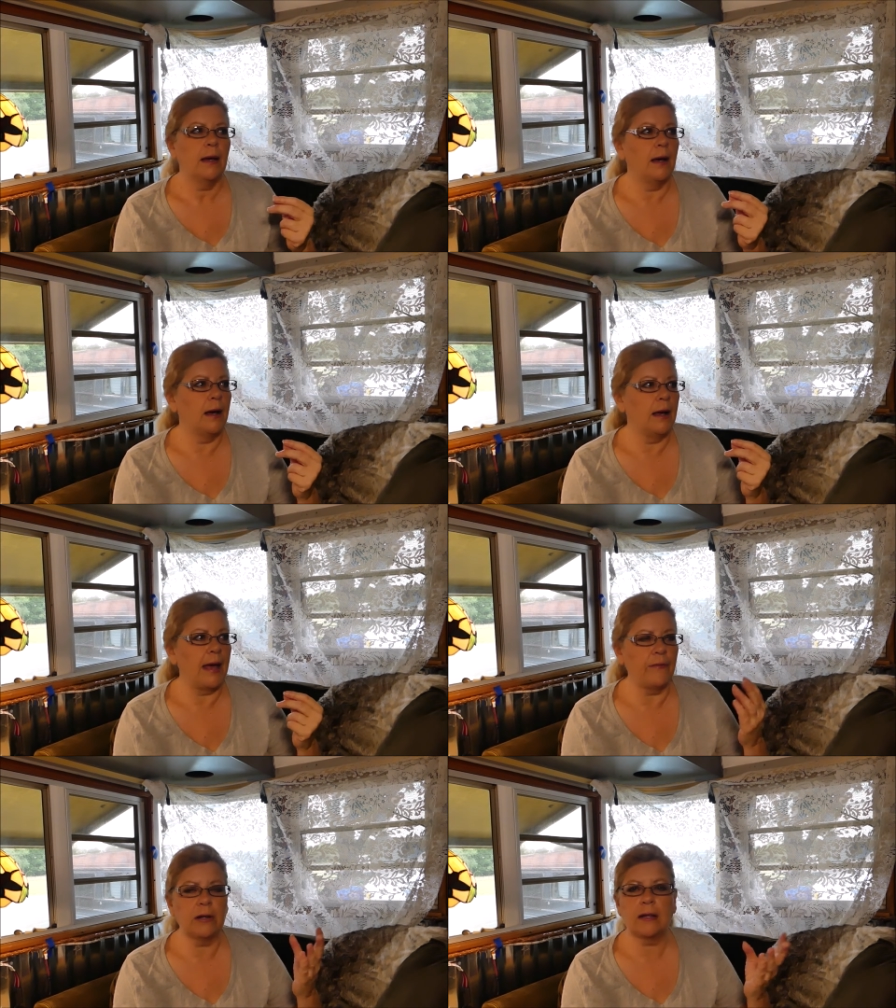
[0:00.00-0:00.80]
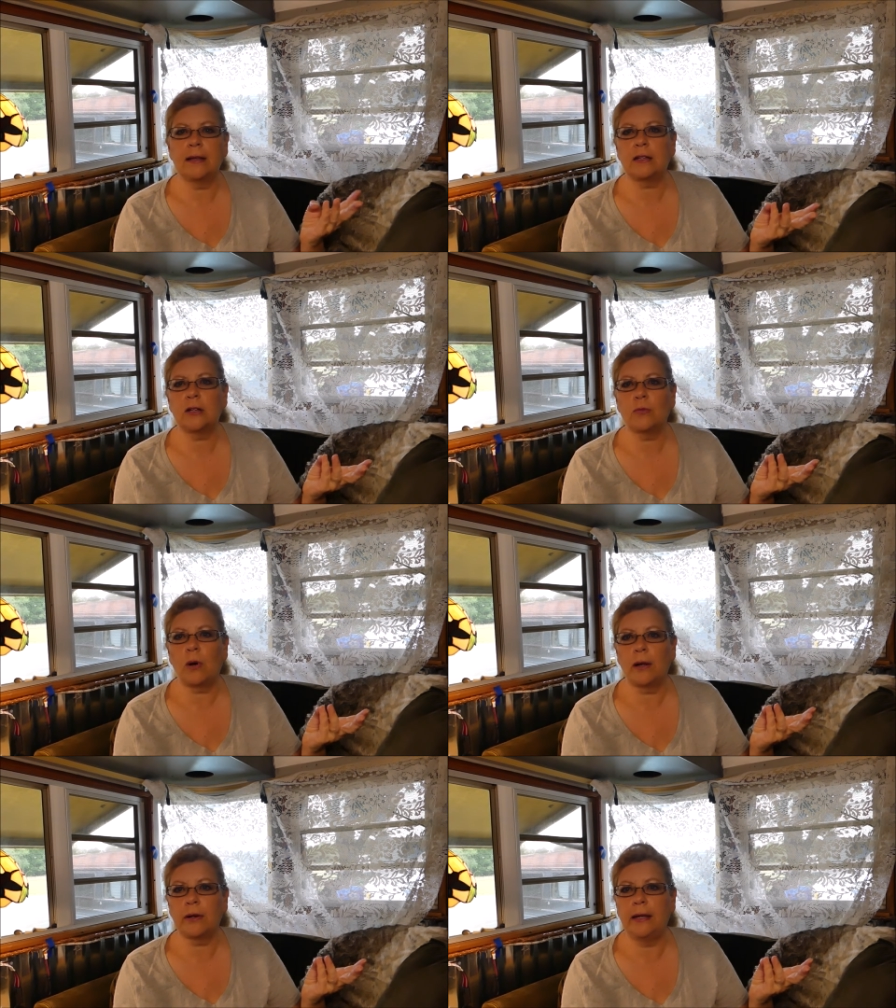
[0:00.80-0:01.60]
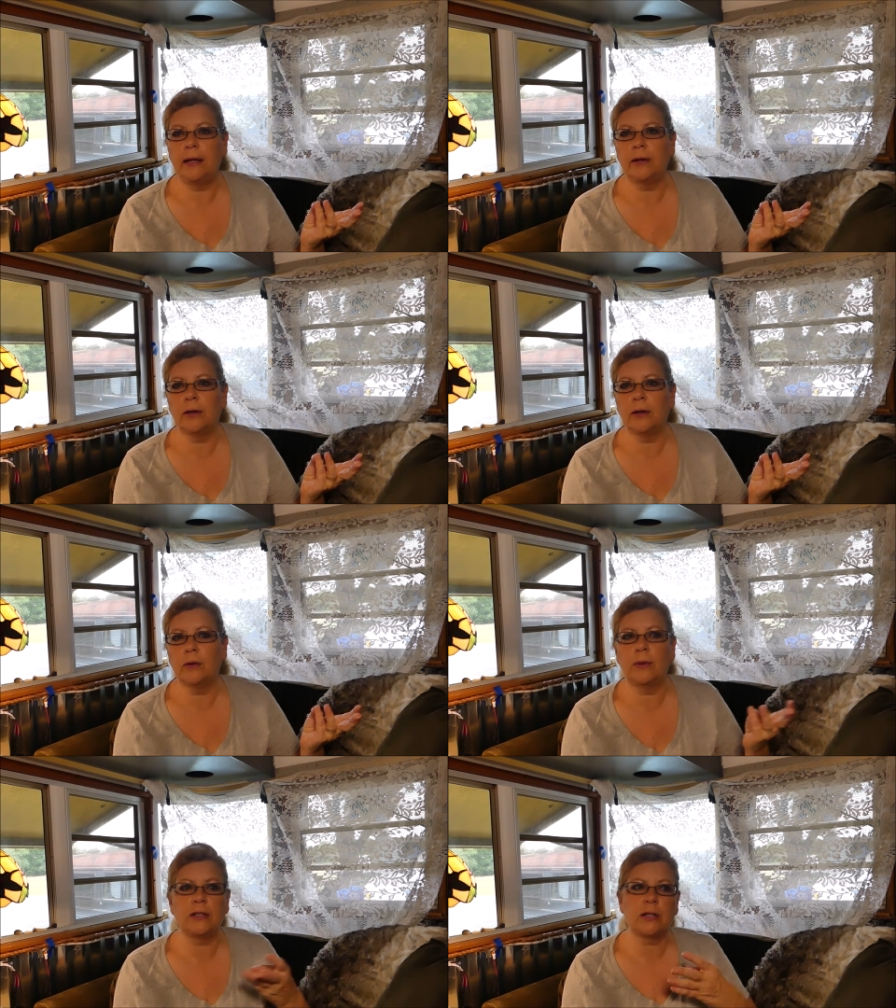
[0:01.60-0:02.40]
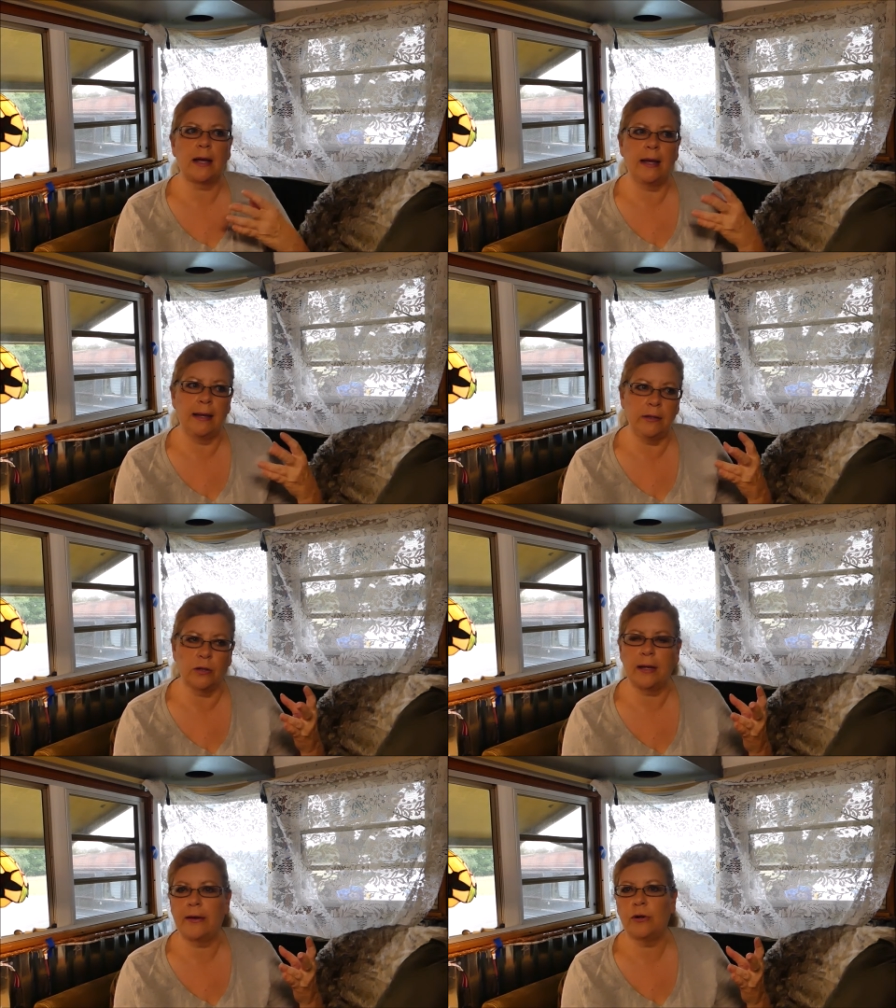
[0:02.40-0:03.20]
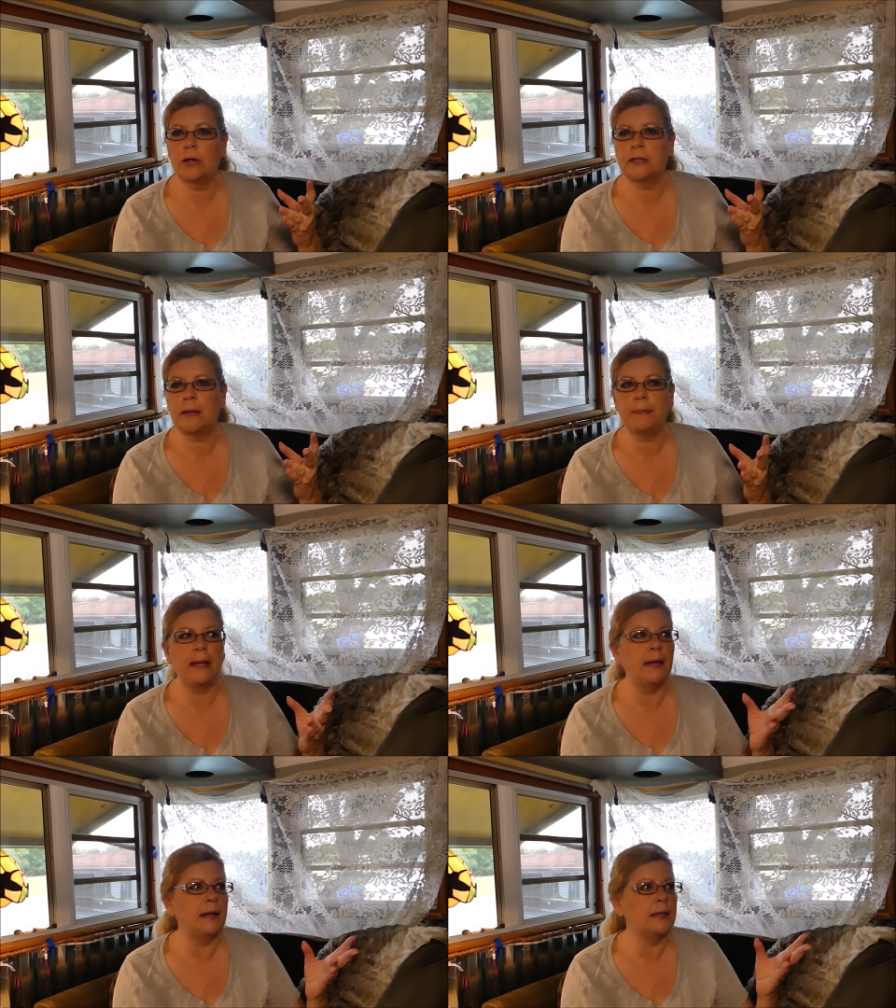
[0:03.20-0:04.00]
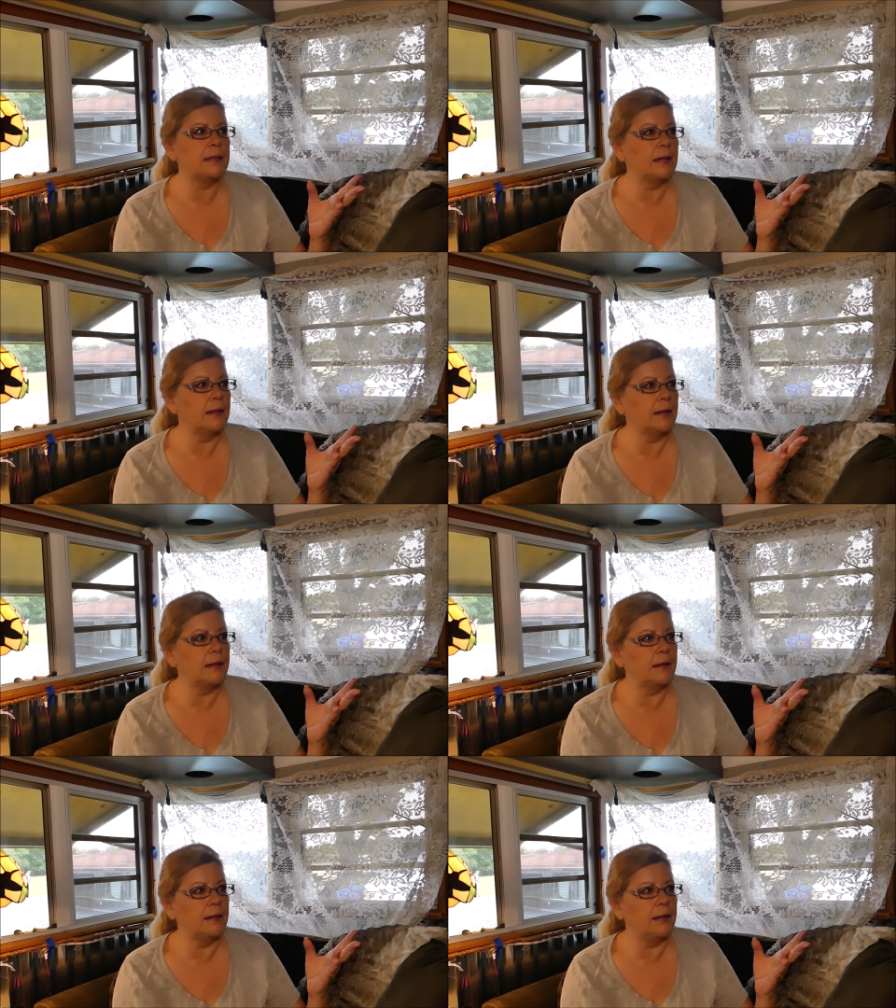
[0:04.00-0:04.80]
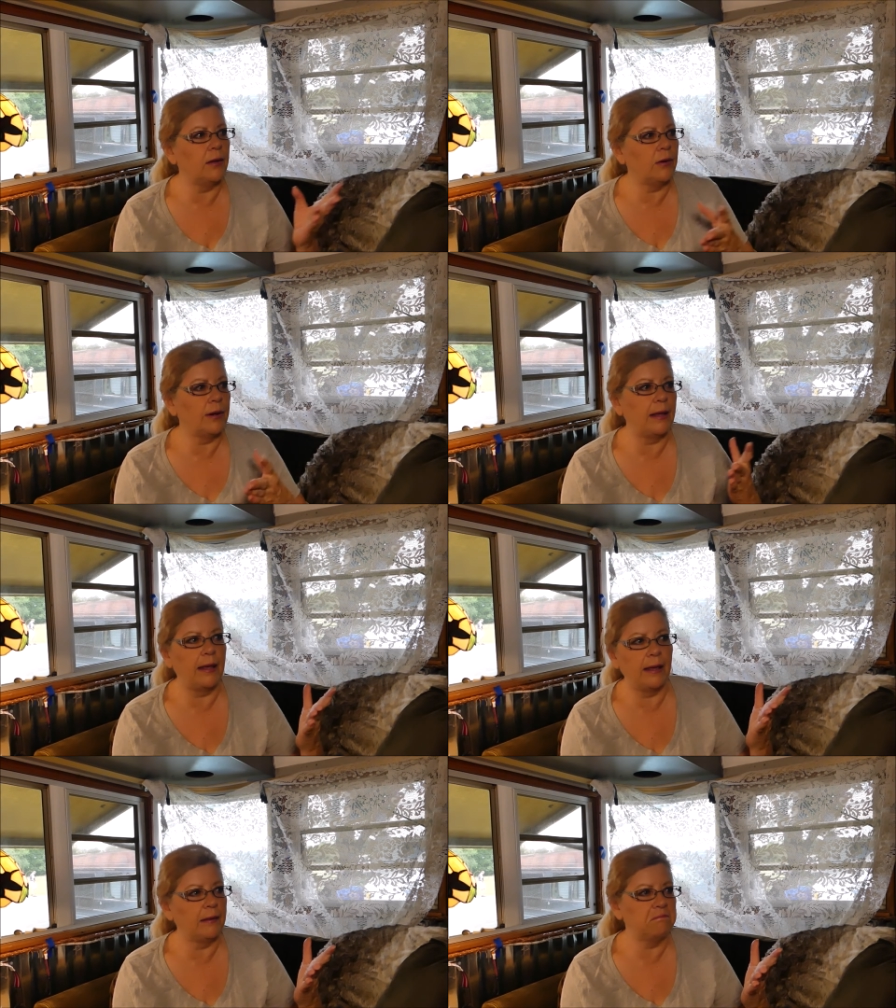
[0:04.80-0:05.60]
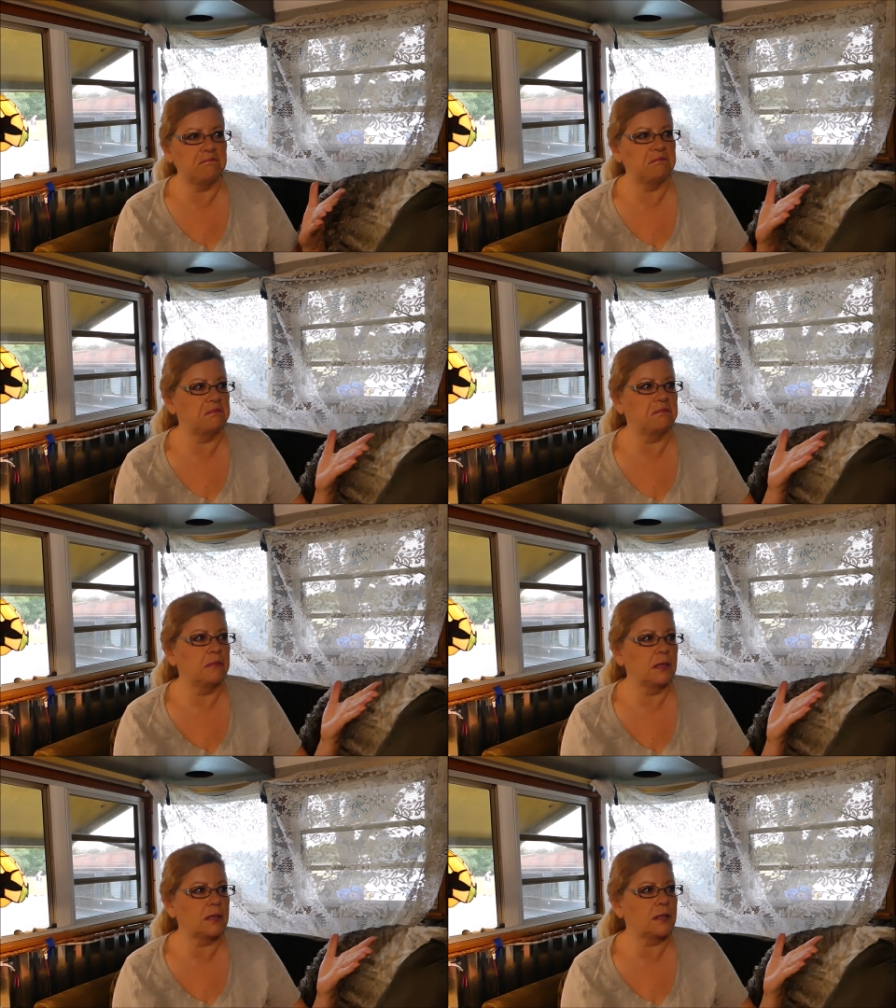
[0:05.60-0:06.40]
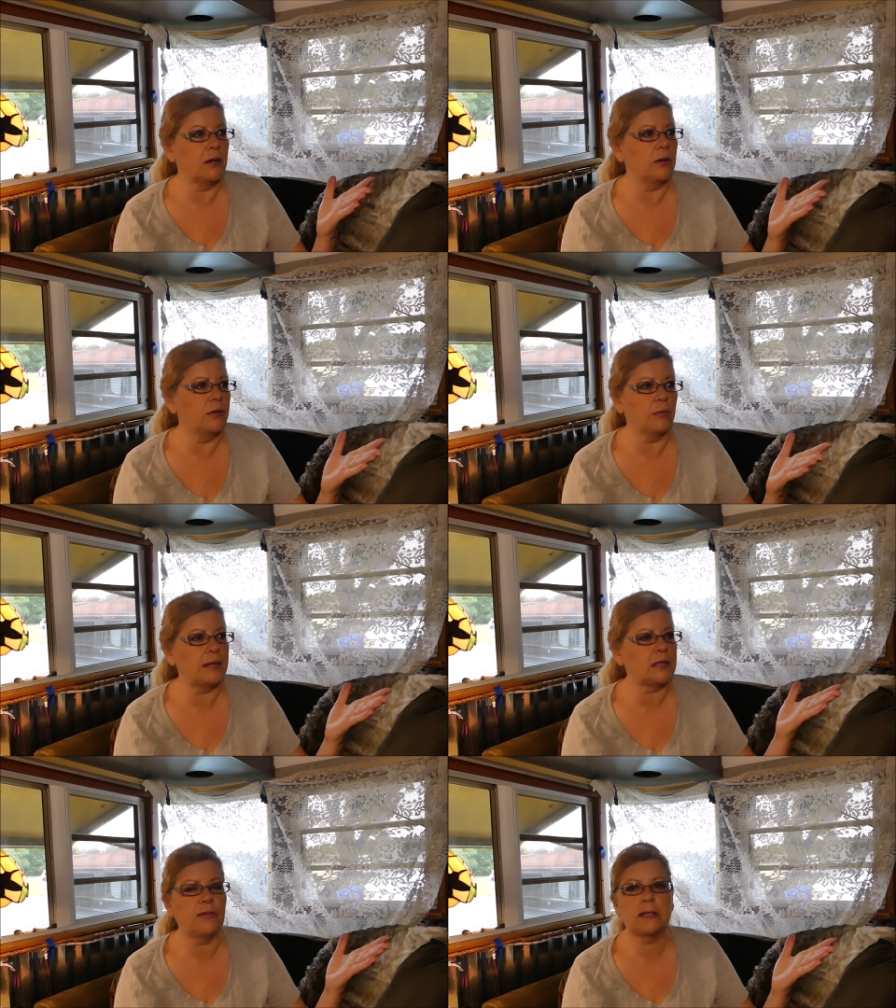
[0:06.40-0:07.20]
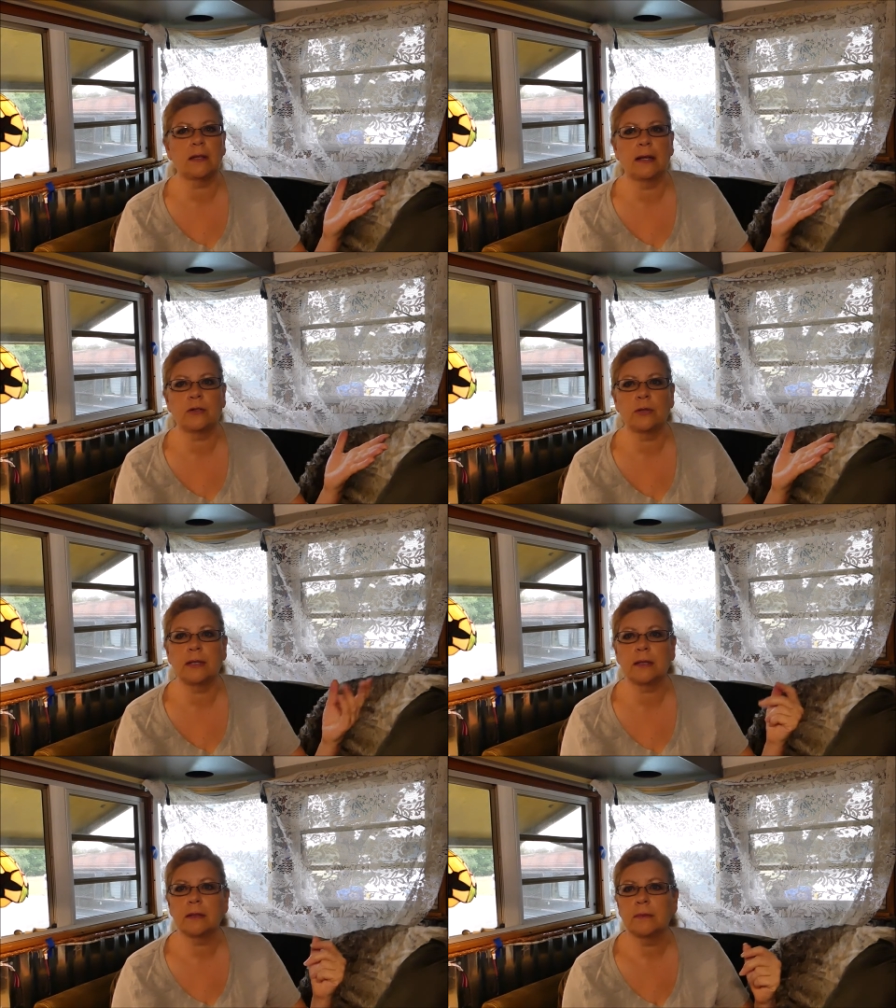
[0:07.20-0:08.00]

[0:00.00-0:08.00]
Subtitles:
I have an electric water heater, which I don't have hooked up yet, you know, so the rest of it's electric.